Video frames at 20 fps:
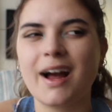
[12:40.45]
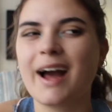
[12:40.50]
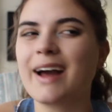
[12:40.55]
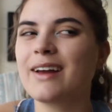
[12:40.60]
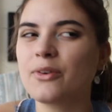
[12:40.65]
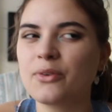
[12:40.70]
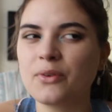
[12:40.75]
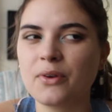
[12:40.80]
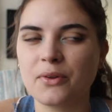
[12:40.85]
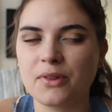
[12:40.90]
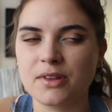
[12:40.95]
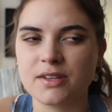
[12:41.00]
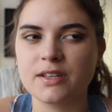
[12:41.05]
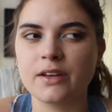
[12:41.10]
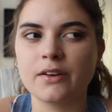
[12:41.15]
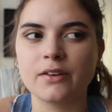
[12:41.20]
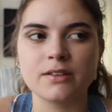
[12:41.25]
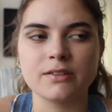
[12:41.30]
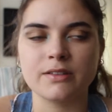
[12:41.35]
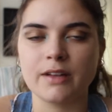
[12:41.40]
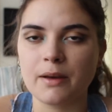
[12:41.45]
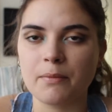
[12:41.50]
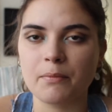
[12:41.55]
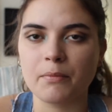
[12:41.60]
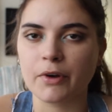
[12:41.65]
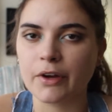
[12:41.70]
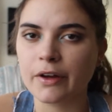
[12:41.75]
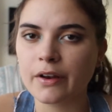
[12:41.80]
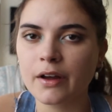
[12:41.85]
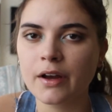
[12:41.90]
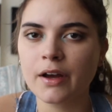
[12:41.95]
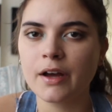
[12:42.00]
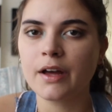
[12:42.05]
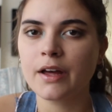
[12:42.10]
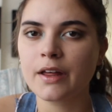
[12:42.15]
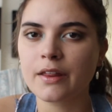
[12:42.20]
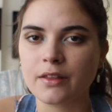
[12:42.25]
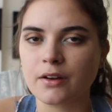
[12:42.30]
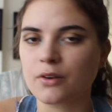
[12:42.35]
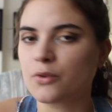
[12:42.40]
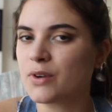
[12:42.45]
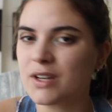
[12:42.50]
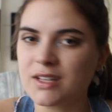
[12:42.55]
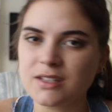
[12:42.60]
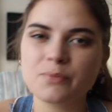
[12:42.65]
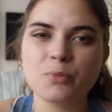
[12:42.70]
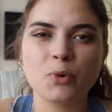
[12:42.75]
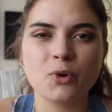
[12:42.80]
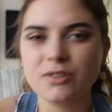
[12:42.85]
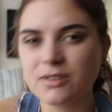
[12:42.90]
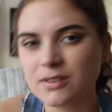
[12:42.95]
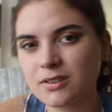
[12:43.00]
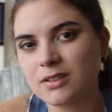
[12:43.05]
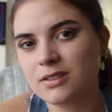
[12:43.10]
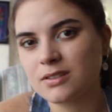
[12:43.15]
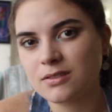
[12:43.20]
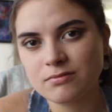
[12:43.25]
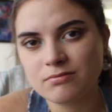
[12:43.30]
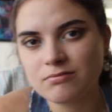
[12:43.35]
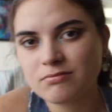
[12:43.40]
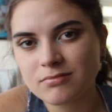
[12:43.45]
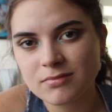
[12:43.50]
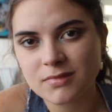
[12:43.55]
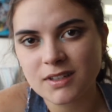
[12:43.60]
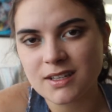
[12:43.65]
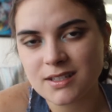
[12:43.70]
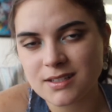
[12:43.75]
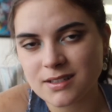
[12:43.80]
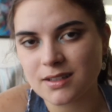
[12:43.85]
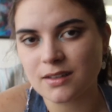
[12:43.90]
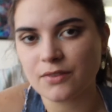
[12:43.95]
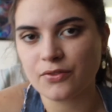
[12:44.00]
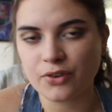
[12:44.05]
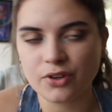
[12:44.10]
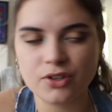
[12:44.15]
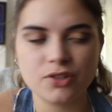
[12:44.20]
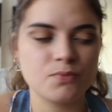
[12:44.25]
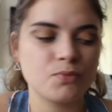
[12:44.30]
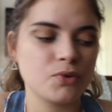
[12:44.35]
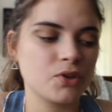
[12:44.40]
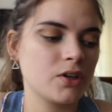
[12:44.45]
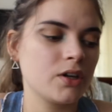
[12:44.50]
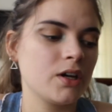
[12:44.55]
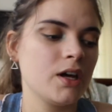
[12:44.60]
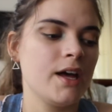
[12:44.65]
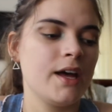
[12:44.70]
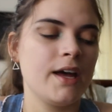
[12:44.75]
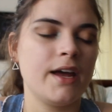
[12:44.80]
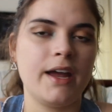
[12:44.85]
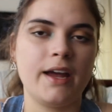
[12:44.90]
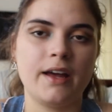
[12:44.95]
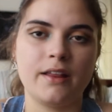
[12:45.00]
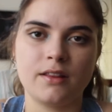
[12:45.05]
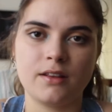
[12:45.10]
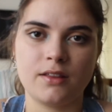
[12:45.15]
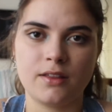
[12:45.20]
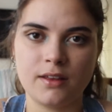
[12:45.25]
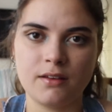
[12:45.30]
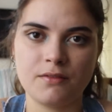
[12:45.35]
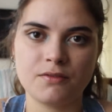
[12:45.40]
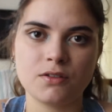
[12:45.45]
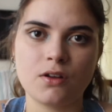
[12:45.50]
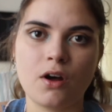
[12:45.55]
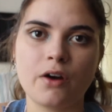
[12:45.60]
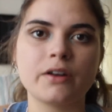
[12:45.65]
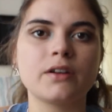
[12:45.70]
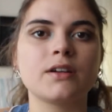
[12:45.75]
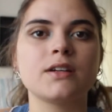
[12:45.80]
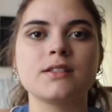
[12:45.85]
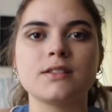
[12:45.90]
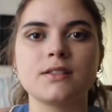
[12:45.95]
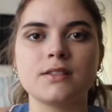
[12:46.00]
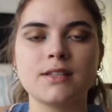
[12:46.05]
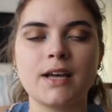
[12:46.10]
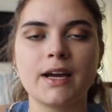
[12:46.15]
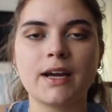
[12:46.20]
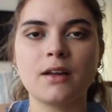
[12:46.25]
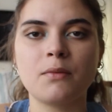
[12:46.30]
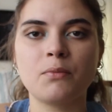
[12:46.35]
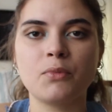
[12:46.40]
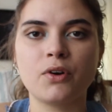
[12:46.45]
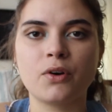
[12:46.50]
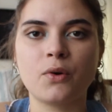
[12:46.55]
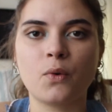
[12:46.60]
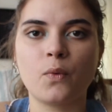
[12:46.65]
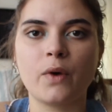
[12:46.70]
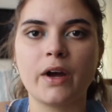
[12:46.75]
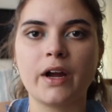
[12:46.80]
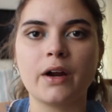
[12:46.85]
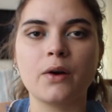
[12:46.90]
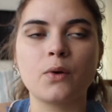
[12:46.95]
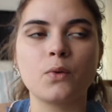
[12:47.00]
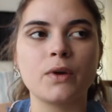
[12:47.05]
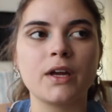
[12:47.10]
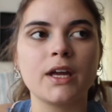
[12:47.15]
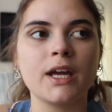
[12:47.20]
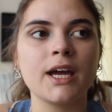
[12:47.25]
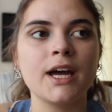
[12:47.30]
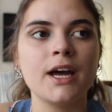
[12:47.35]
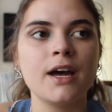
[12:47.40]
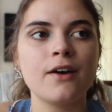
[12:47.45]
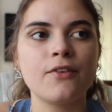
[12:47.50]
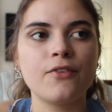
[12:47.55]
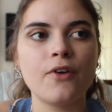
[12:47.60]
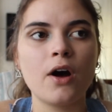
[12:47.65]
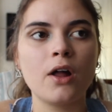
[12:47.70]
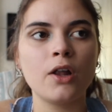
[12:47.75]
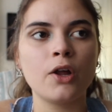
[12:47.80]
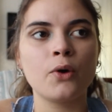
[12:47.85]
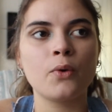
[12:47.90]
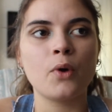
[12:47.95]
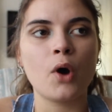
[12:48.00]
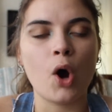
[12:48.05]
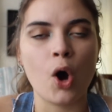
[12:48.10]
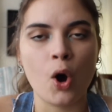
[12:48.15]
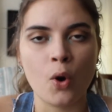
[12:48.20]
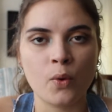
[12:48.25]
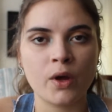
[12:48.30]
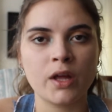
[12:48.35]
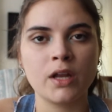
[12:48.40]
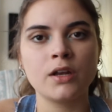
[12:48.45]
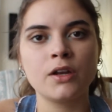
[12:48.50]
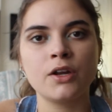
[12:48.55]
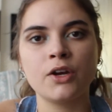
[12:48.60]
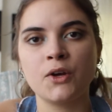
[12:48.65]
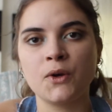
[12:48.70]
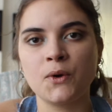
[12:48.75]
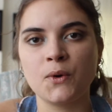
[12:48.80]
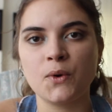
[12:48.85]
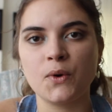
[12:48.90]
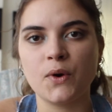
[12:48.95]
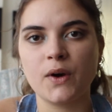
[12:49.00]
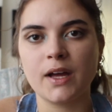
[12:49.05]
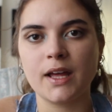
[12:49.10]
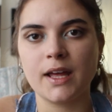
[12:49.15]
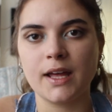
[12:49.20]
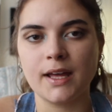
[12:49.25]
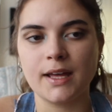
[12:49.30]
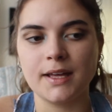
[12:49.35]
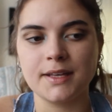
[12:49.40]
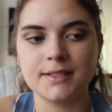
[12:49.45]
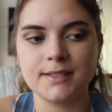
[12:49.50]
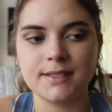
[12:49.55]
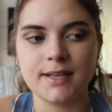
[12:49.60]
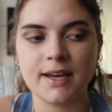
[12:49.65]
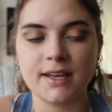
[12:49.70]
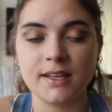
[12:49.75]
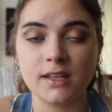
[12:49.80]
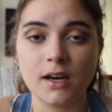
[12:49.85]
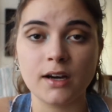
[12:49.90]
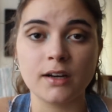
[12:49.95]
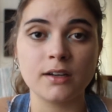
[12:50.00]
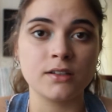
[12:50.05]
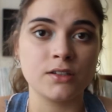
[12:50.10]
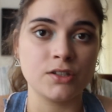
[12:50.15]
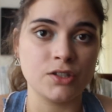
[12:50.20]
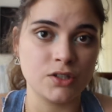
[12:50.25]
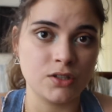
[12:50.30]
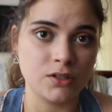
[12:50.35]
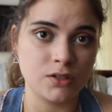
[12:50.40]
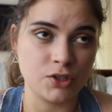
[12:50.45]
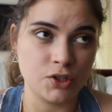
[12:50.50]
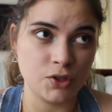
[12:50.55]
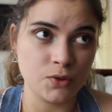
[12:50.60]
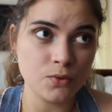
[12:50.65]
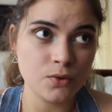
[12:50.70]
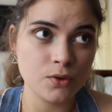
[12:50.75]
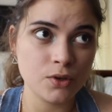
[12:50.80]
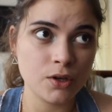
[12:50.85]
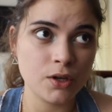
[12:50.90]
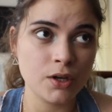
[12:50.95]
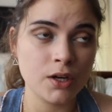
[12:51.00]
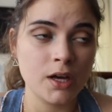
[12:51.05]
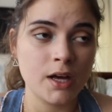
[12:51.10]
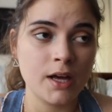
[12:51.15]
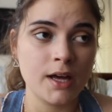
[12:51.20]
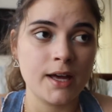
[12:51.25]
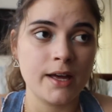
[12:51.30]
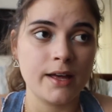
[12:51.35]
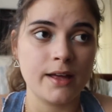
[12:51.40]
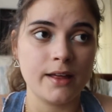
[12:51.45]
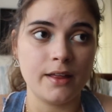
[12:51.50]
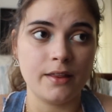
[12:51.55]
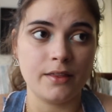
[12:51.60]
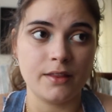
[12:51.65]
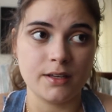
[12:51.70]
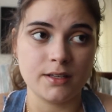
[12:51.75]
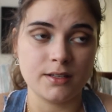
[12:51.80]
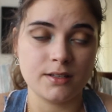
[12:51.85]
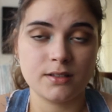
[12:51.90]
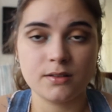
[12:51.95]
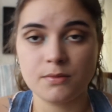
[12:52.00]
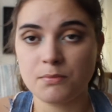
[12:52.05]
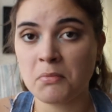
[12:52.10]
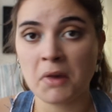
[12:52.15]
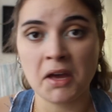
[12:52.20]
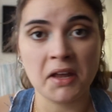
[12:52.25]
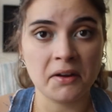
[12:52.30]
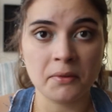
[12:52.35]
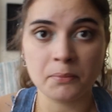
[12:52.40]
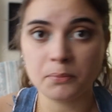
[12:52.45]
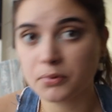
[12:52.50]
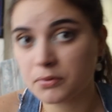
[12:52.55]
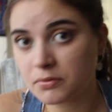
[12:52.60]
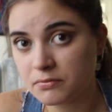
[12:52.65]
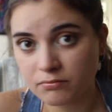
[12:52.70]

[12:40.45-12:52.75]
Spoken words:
I don't know the series name, but The Queen's Poisoner is the first book, and The Thief's Daughter is the second book, where we follow Owen, who is a young duke in this made-up